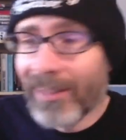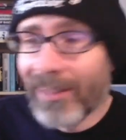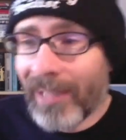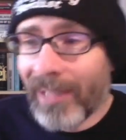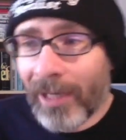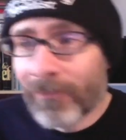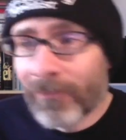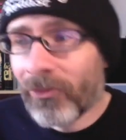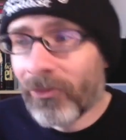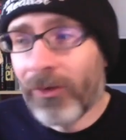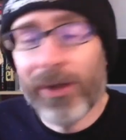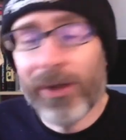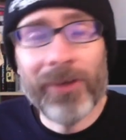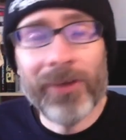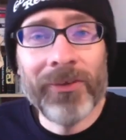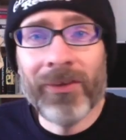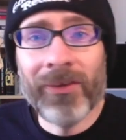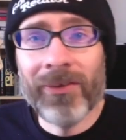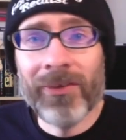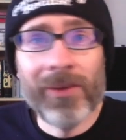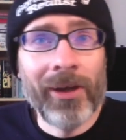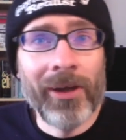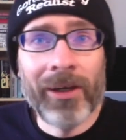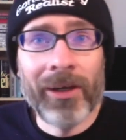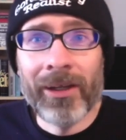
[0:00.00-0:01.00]
chemtrails
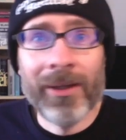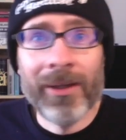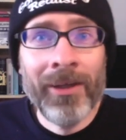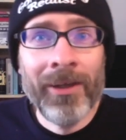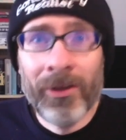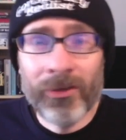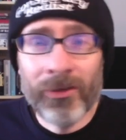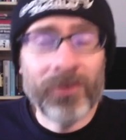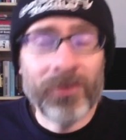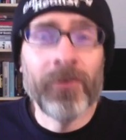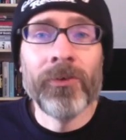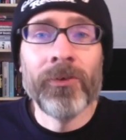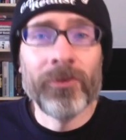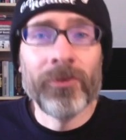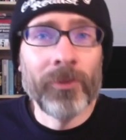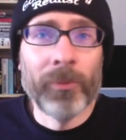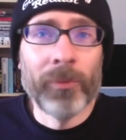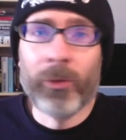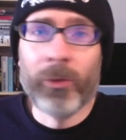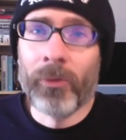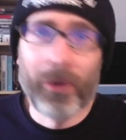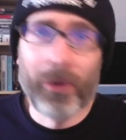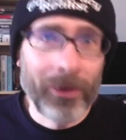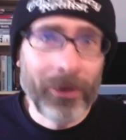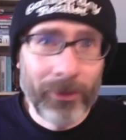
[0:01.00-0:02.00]
is not a
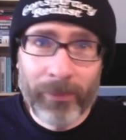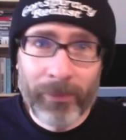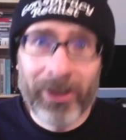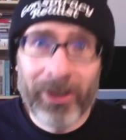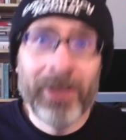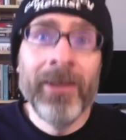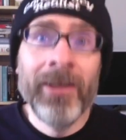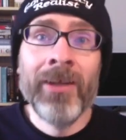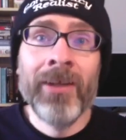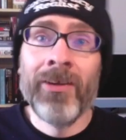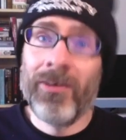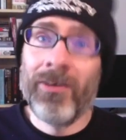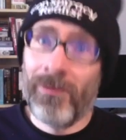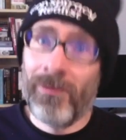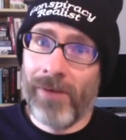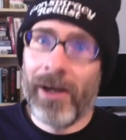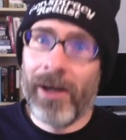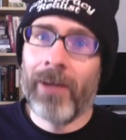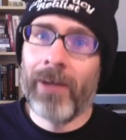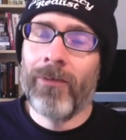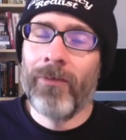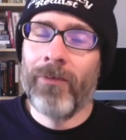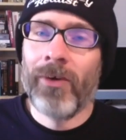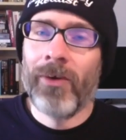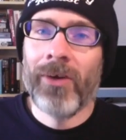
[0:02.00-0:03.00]
searchable word, but
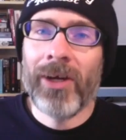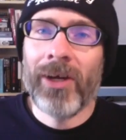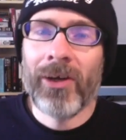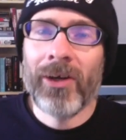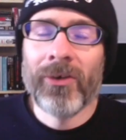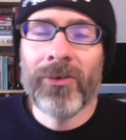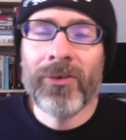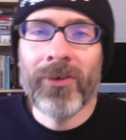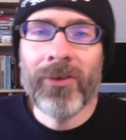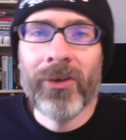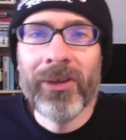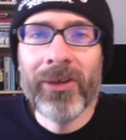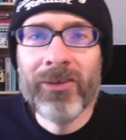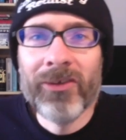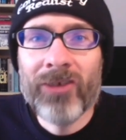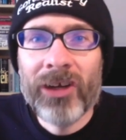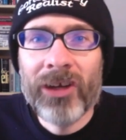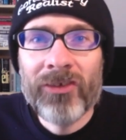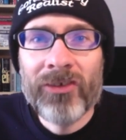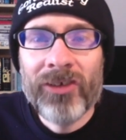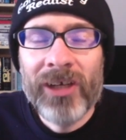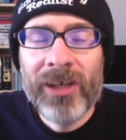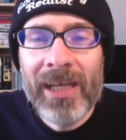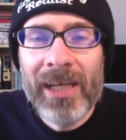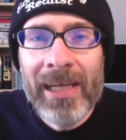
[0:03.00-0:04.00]
stratospheric aerosol
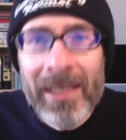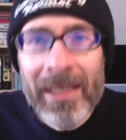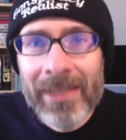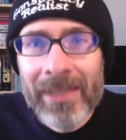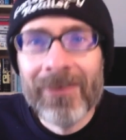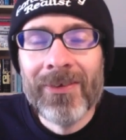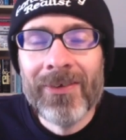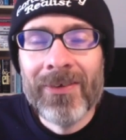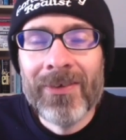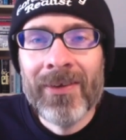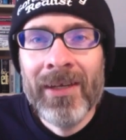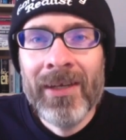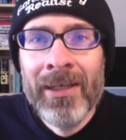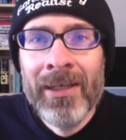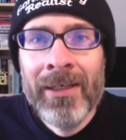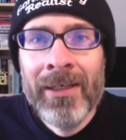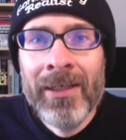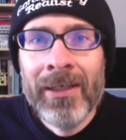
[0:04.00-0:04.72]
injection is.